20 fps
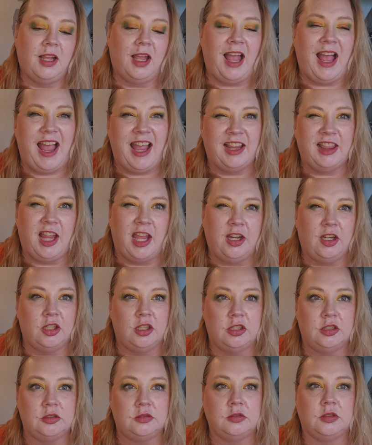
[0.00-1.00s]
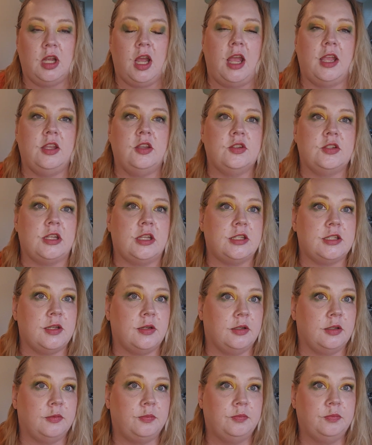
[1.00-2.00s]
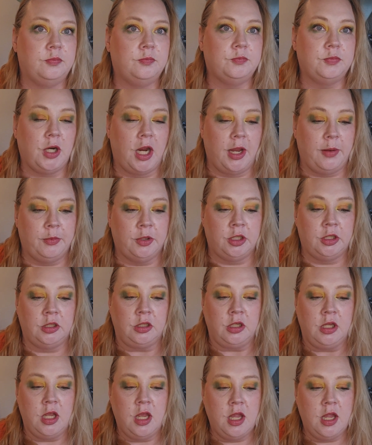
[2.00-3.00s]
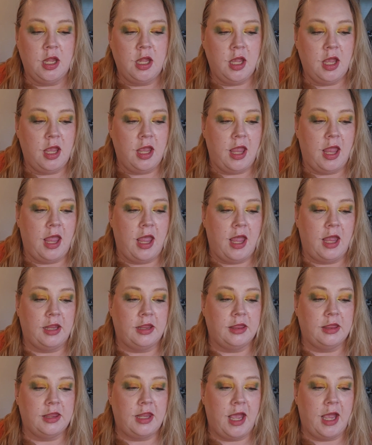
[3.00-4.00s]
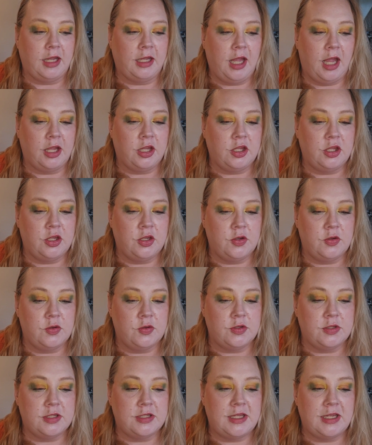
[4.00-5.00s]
highlighter I used as a primer, and that got used